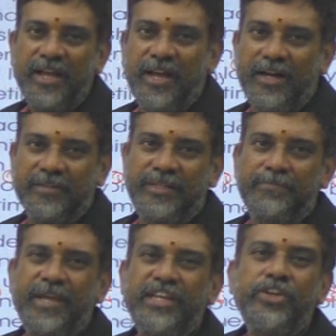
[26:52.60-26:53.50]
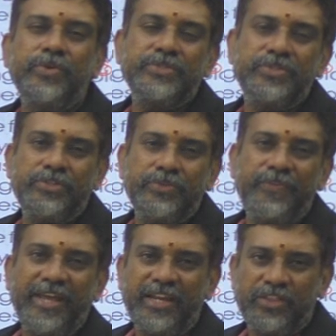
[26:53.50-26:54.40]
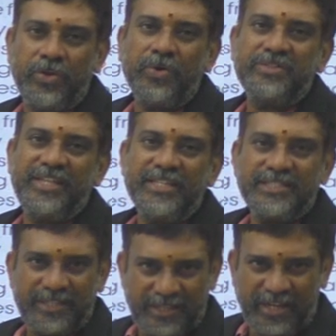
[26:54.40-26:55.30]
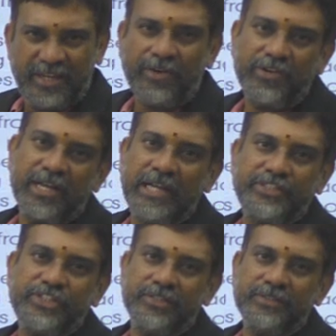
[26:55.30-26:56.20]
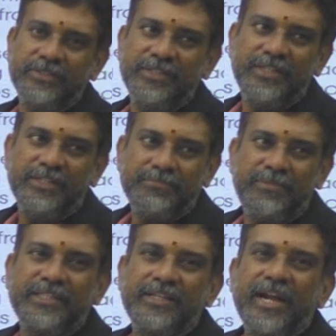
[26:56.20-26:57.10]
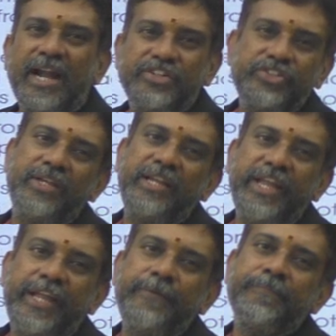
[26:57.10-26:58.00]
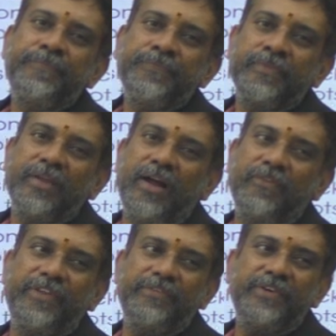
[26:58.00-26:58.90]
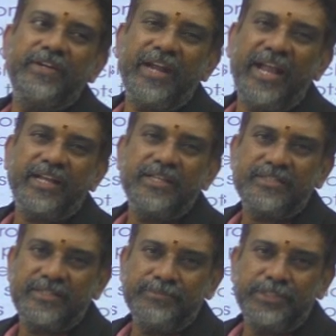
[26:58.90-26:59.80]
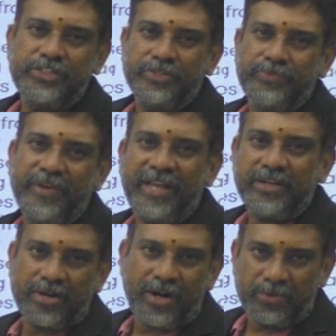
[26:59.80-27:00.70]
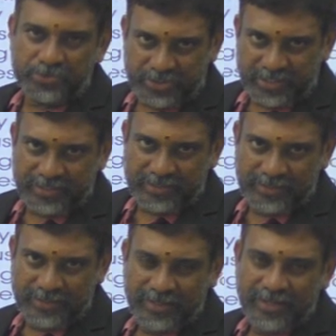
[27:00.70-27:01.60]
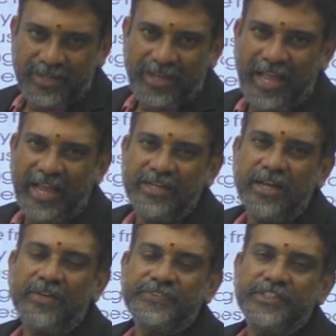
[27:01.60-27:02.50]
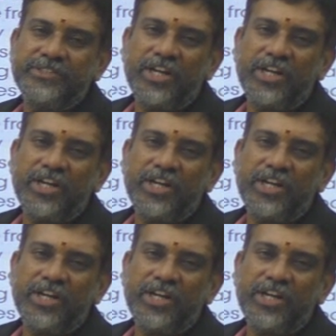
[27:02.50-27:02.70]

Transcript: the men used to wear dhotis in our culture. But gradually, we were accustomed to wear trousers. And after